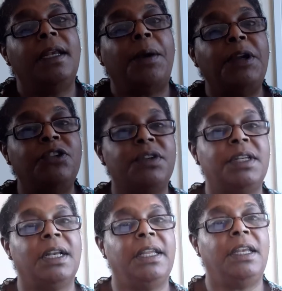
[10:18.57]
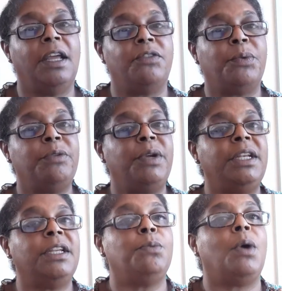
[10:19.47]
Now, interestingly enough, we
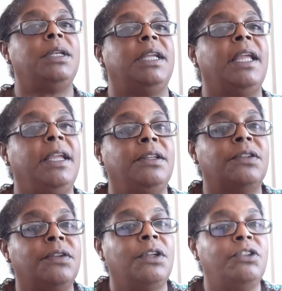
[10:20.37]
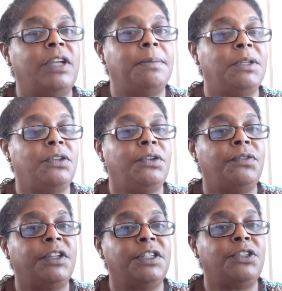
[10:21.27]
read in 1 Kings chapter 2,
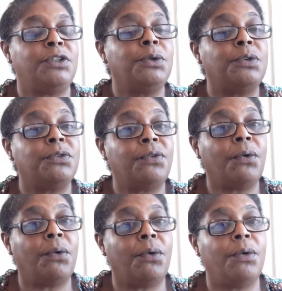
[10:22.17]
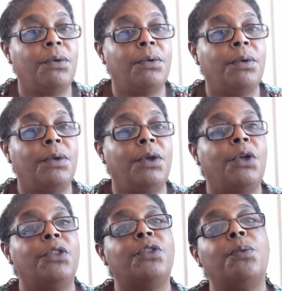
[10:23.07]
verses 2 to 4,
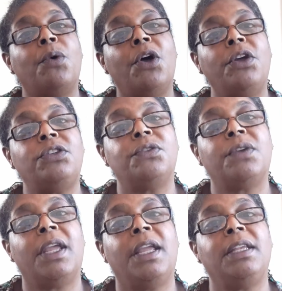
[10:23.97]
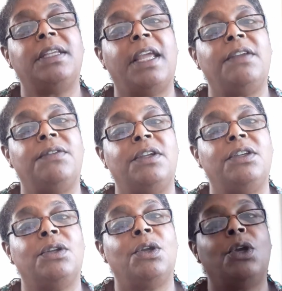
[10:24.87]
the words of King
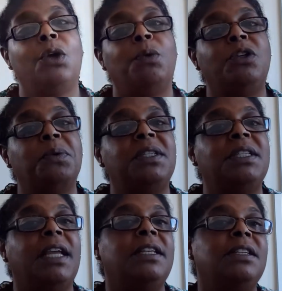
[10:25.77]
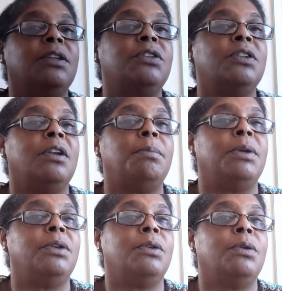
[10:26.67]
David, which was said to
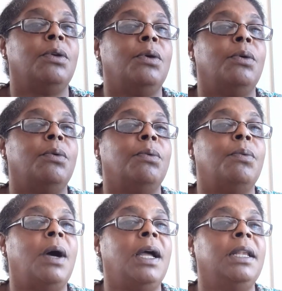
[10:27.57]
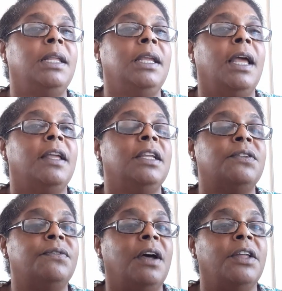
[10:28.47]
Solomon while
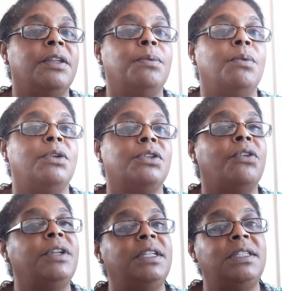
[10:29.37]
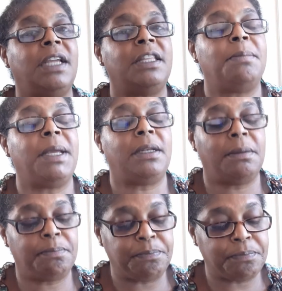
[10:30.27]
his father was on his deathbed.
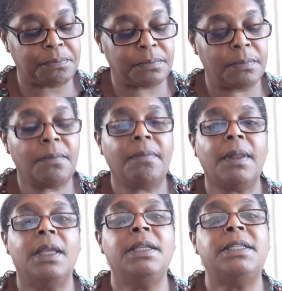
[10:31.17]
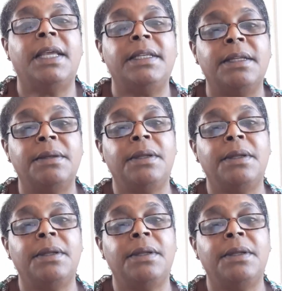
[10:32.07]
He said,